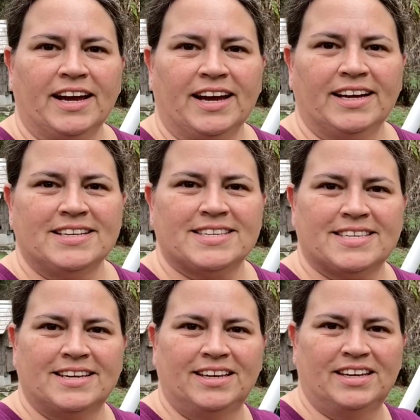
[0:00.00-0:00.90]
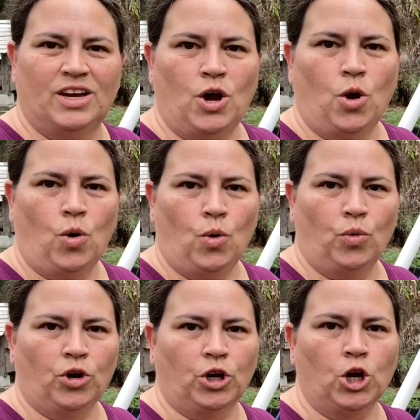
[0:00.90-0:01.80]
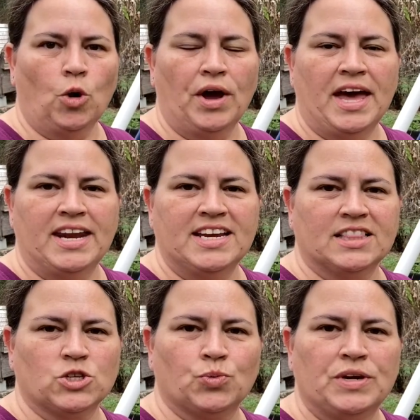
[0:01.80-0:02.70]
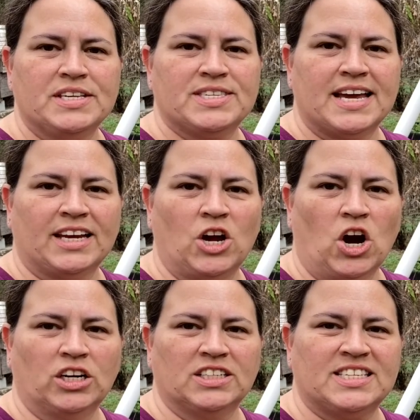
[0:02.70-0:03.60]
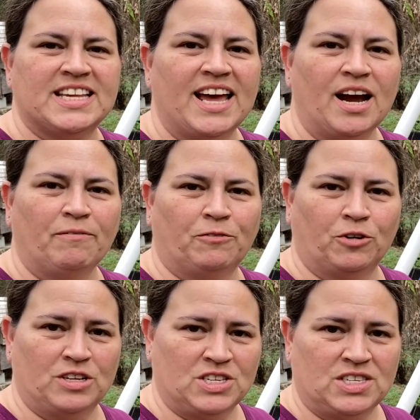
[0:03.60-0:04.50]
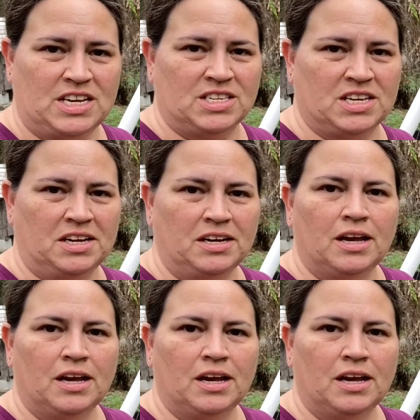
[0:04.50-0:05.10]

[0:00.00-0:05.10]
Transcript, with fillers: guys, we're going to go ahead and get the swing set garden set up for this season.